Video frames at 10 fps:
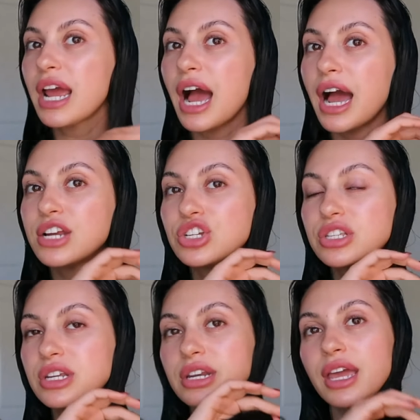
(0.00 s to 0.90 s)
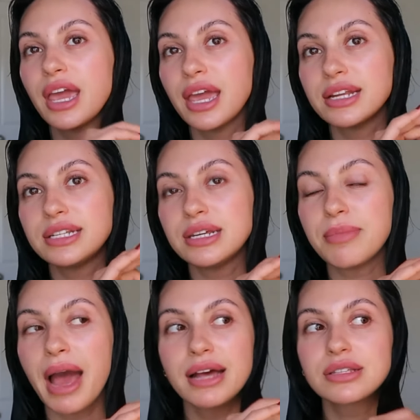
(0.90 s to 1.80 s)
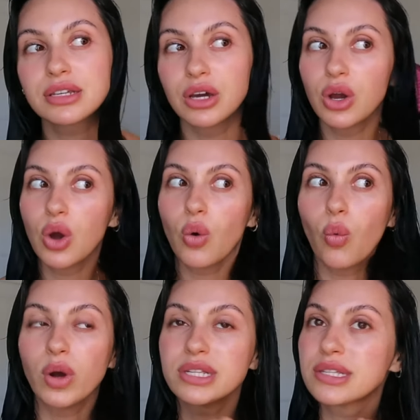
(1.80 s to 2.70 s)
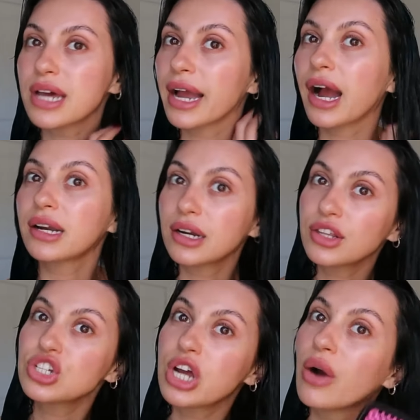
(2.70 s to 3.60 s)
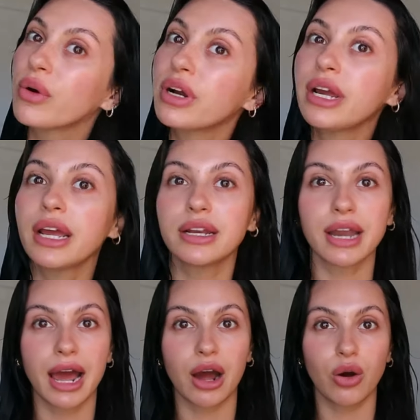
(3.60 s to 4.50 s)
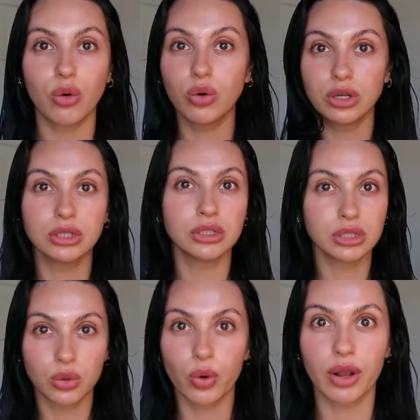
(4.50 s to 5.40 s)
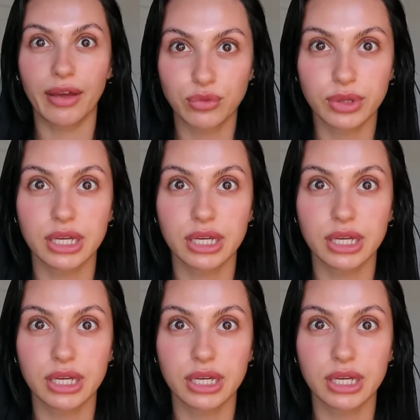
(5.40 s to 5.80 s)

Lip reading: I just did a K18 mask once I got out of the shower, and now we're left with